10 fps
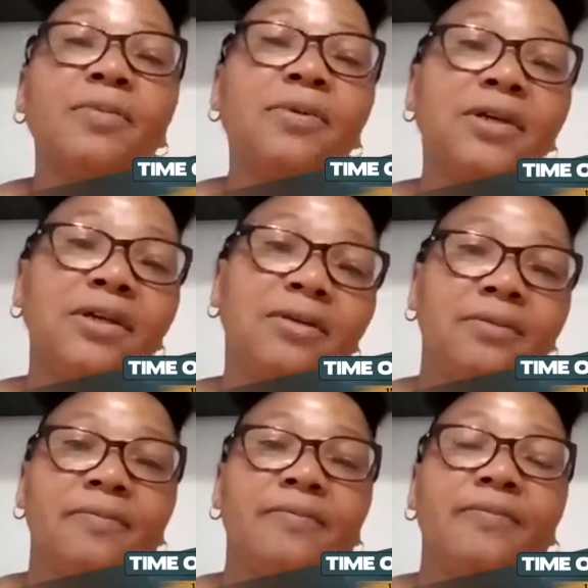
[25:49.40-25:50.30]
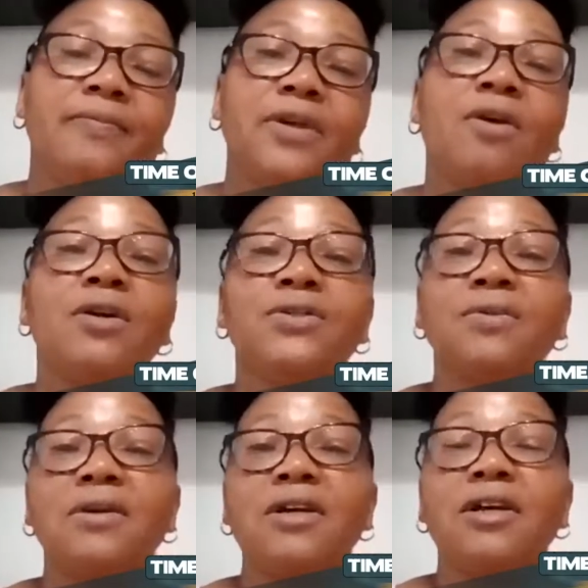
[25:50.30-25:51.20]
a book called
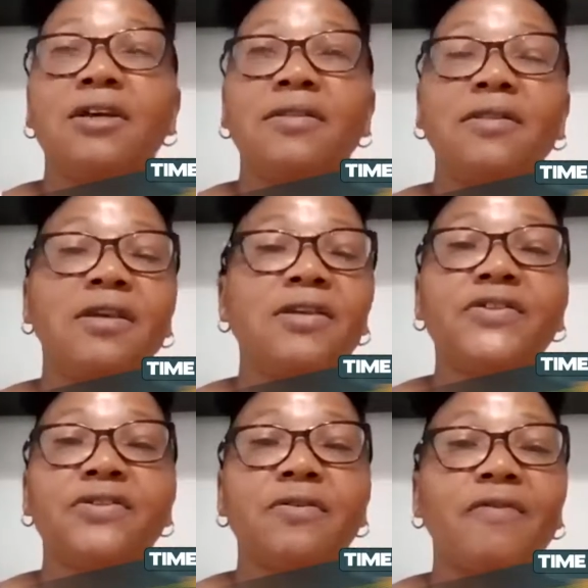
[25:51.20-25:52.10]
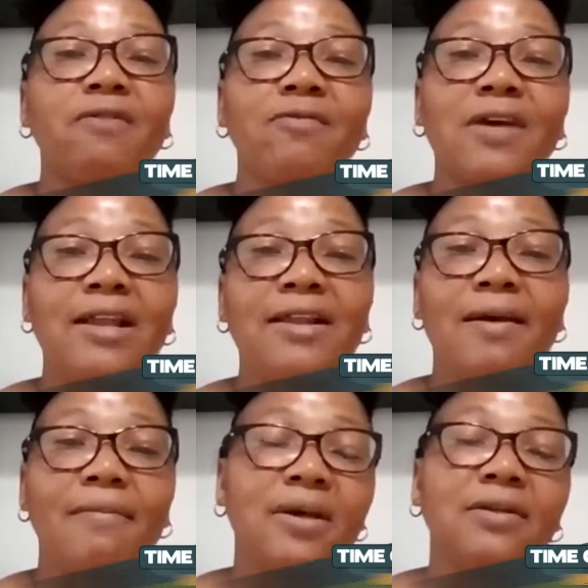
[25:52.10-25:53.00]
The History of
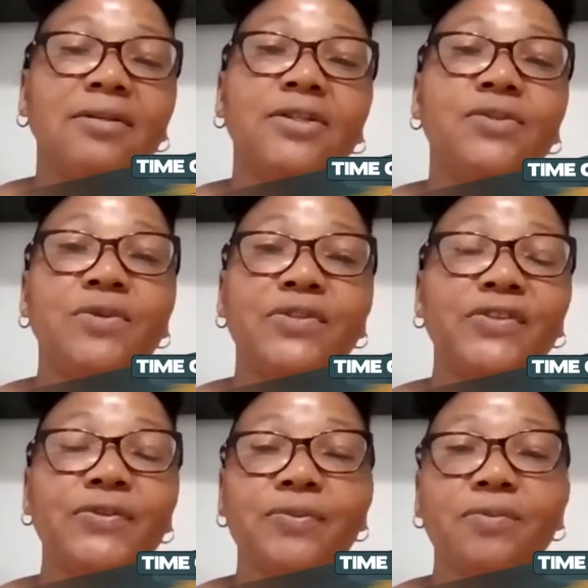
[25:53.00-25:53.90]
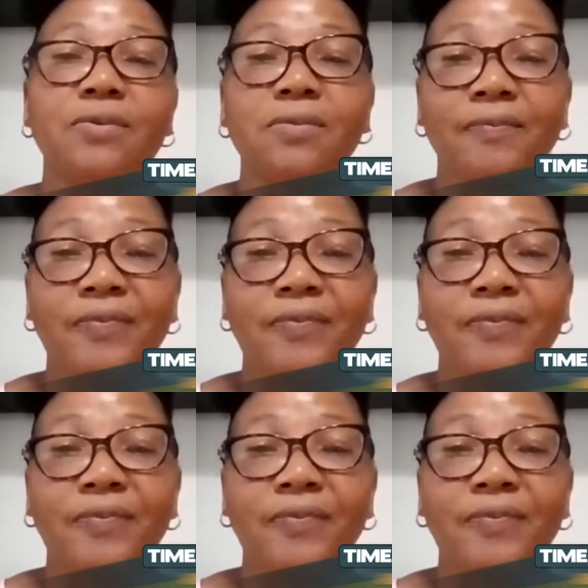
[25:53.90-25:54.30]
Ukahlamba into isiZulu.